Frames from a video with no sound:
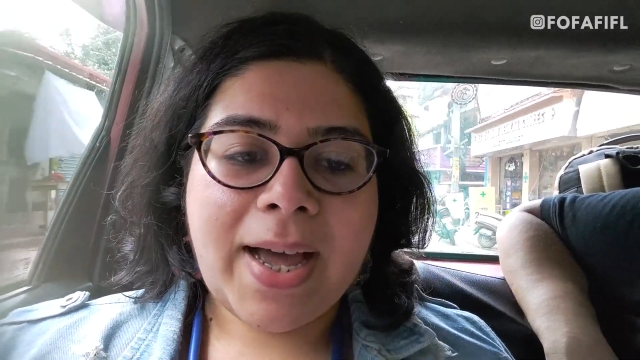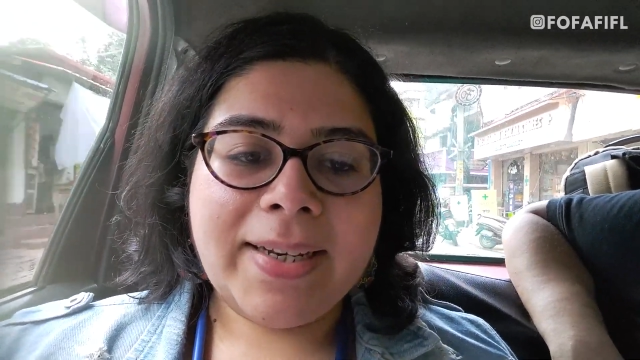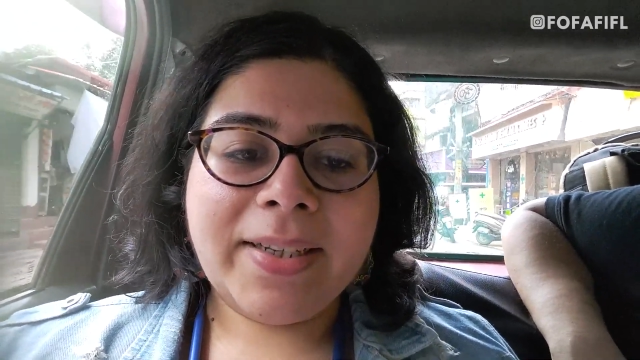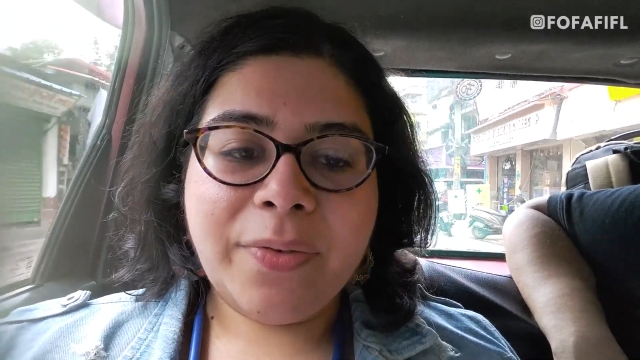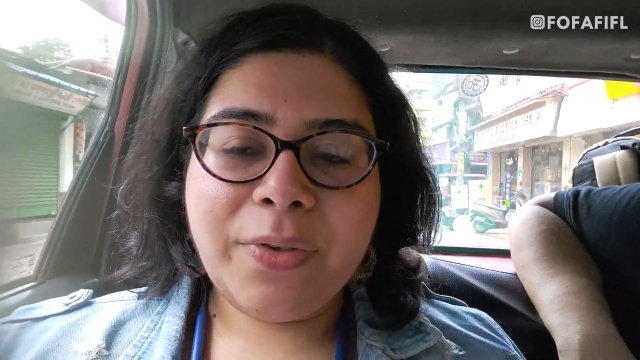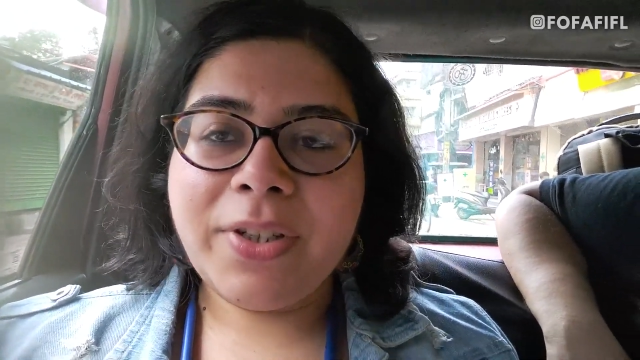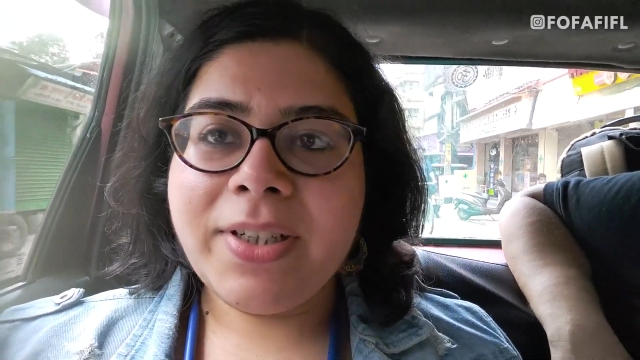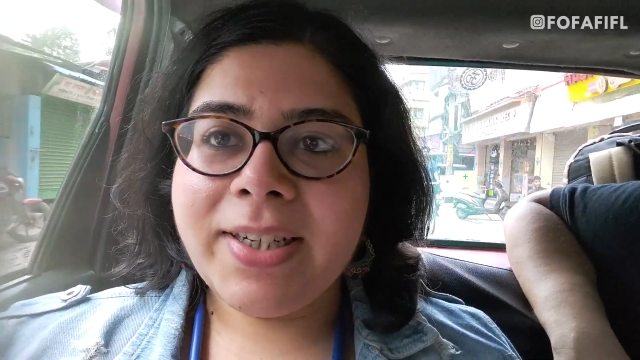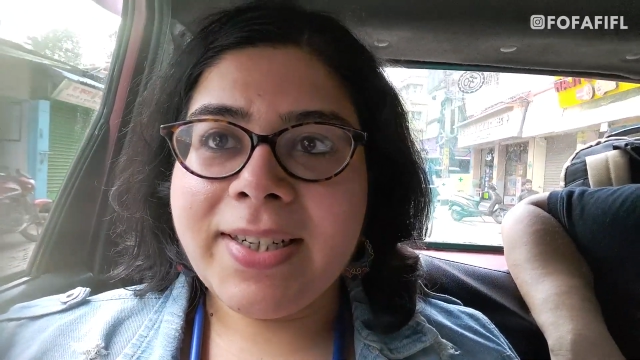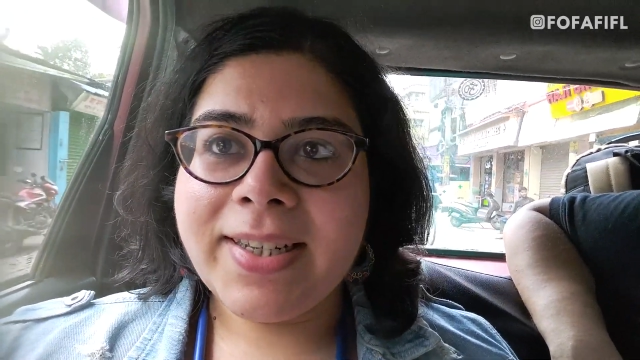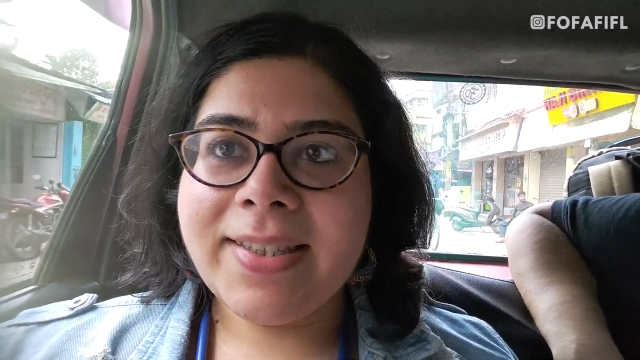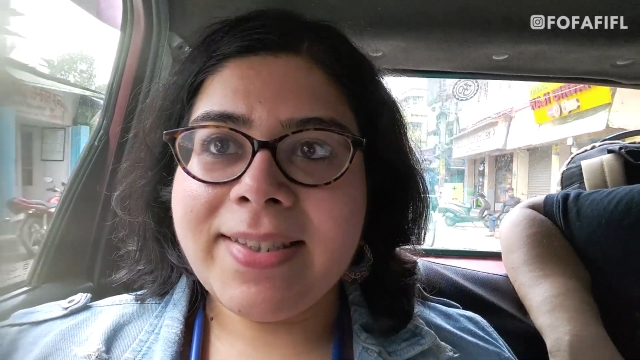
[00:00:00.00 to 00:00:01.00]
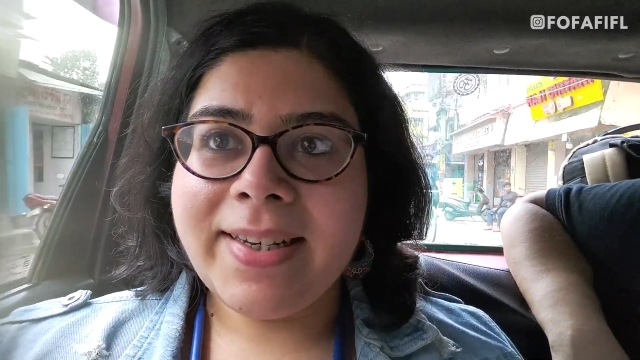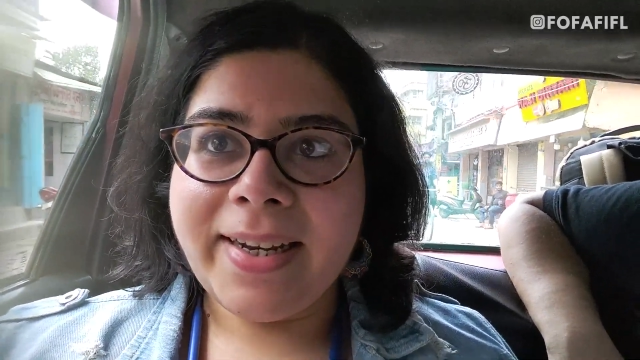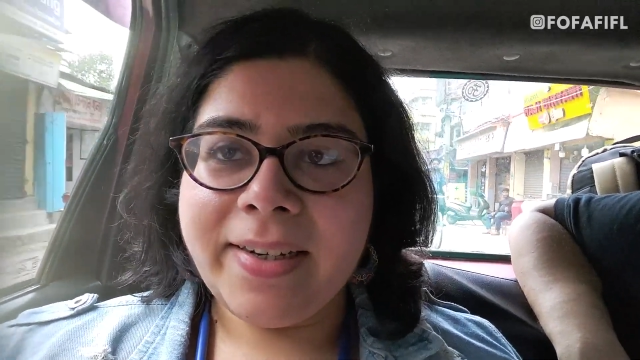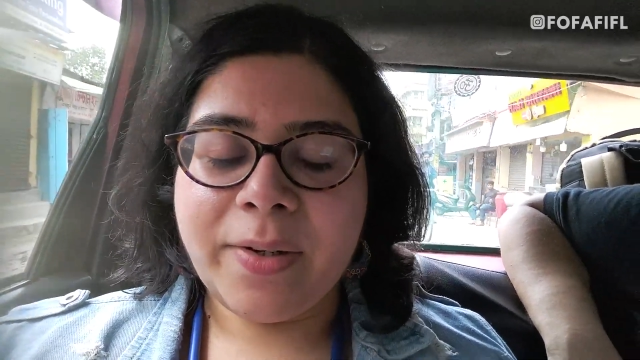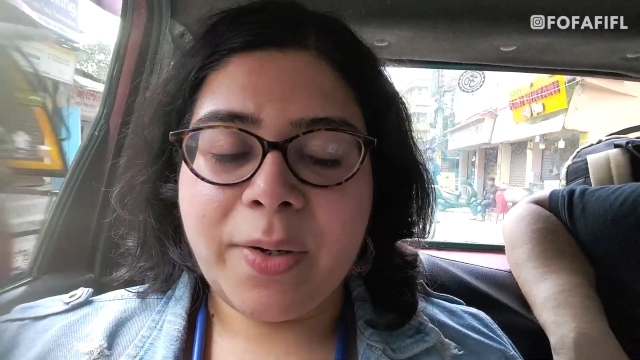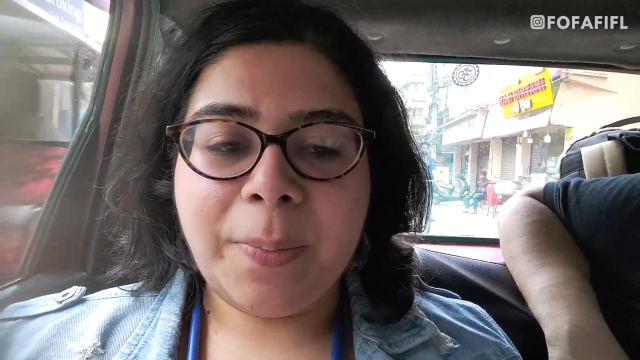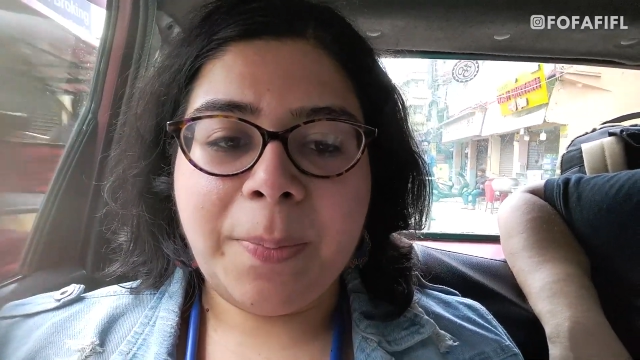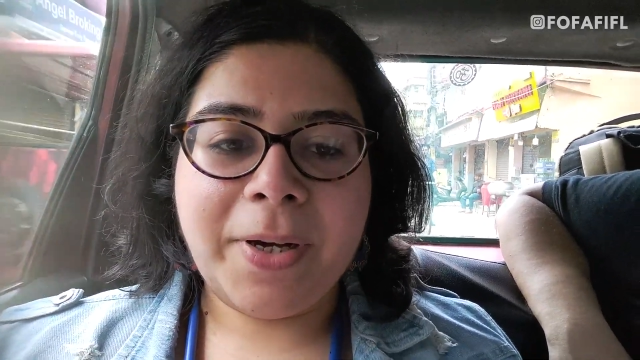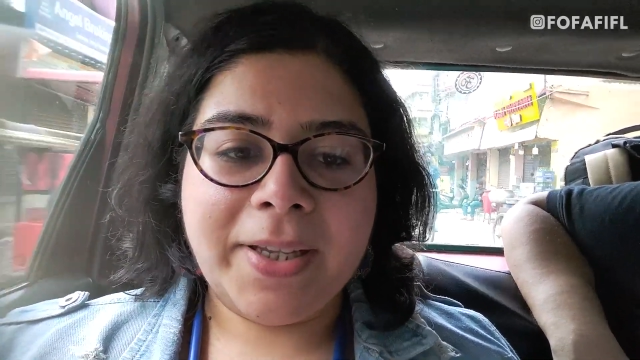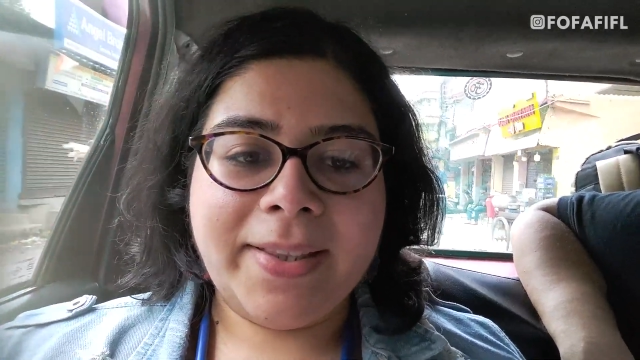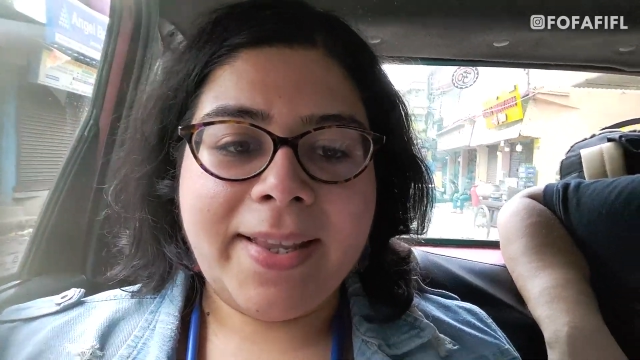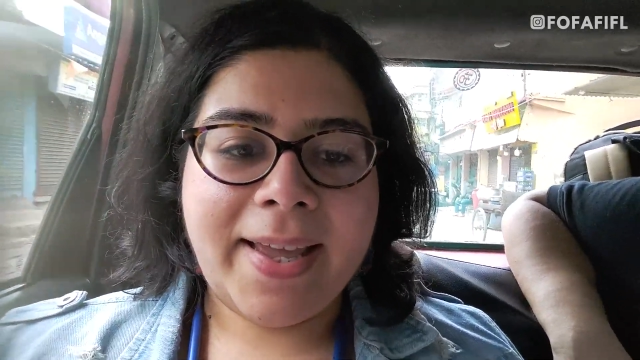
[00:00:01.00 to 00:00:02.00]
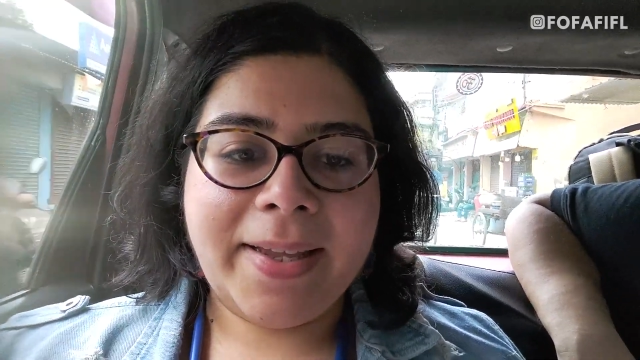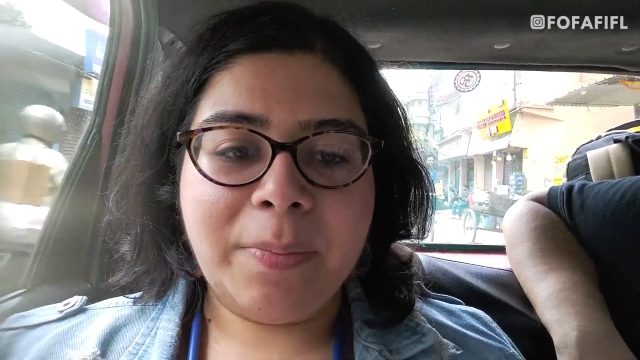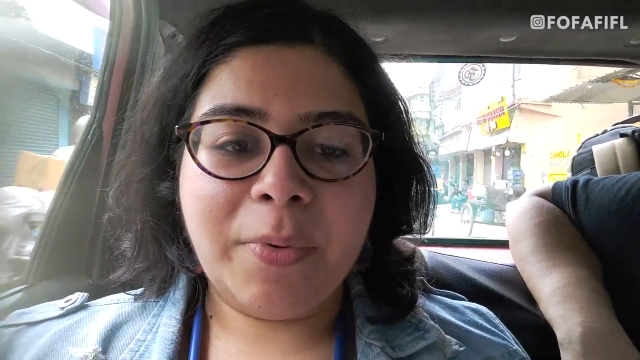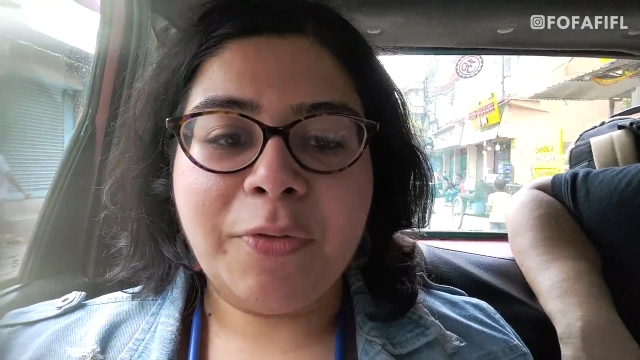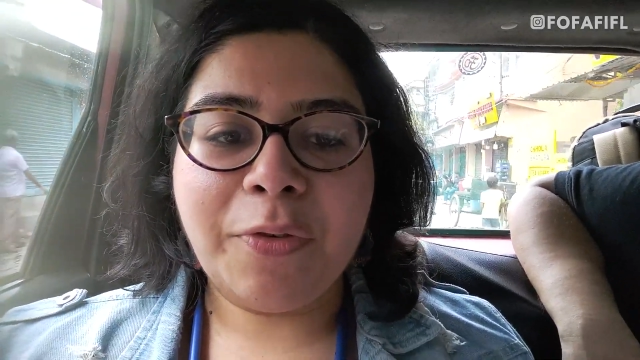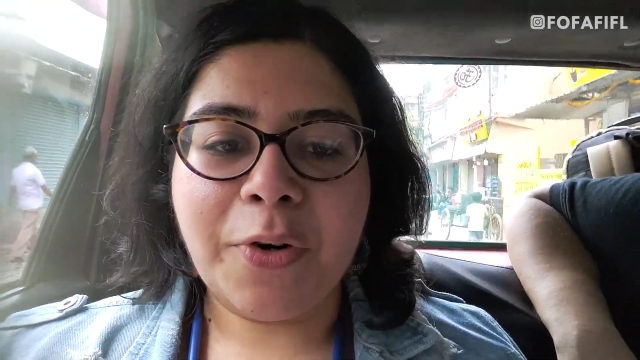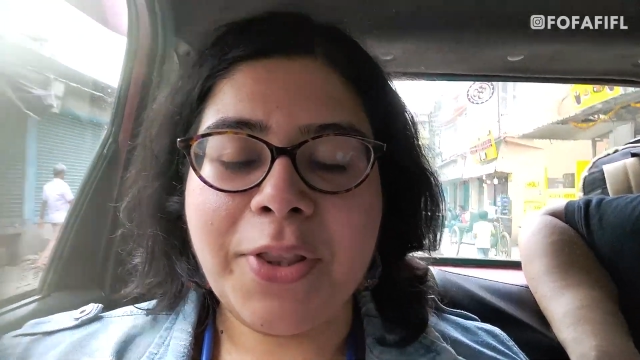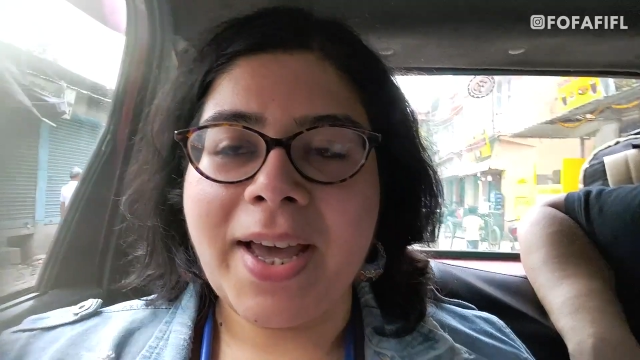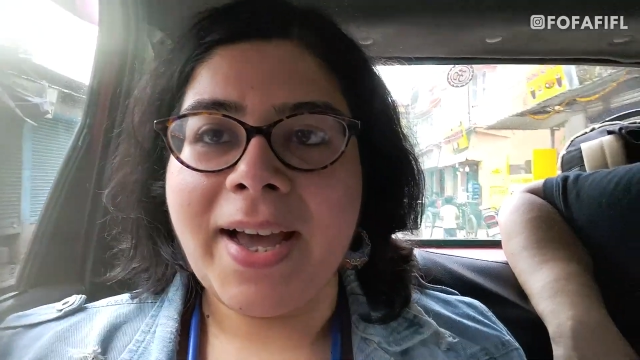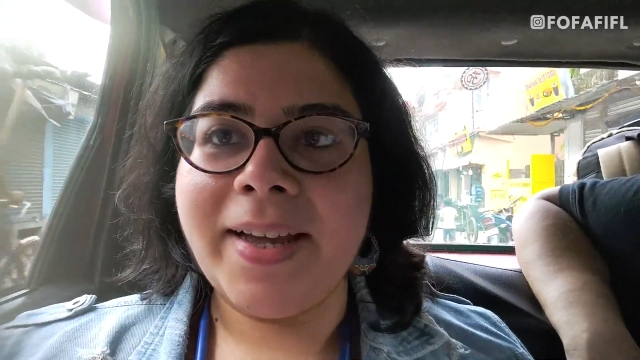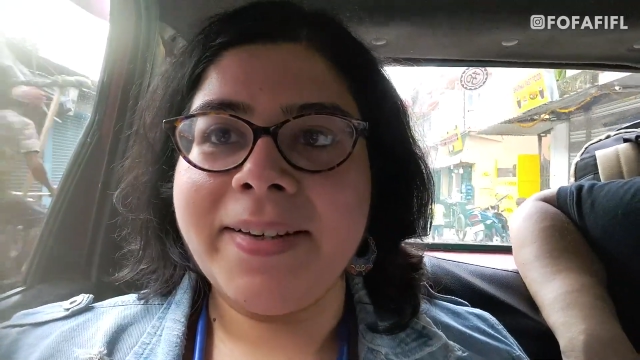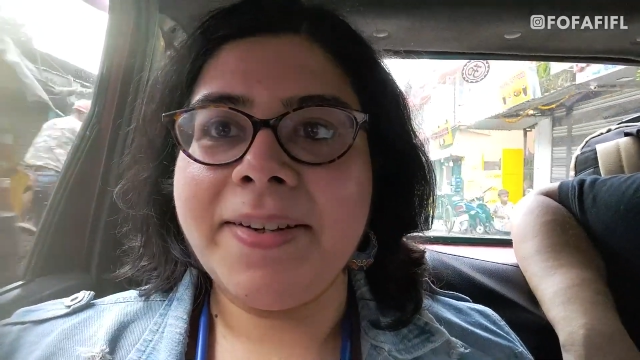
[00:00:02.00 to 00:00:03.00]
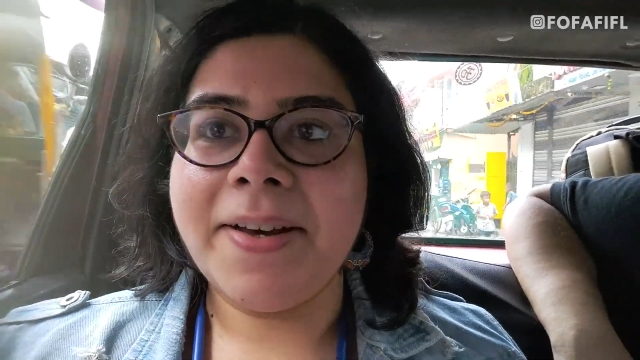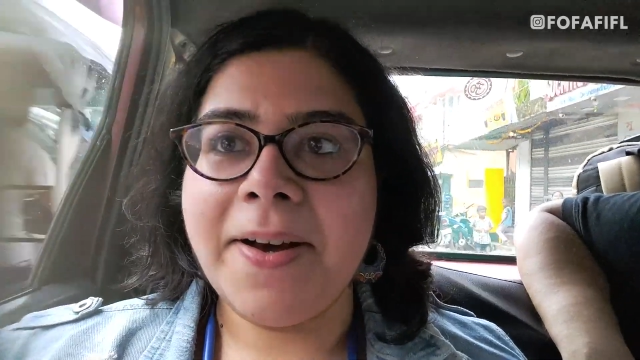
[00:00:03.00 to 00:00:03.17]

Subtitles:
I'll give you the details later, but then before that,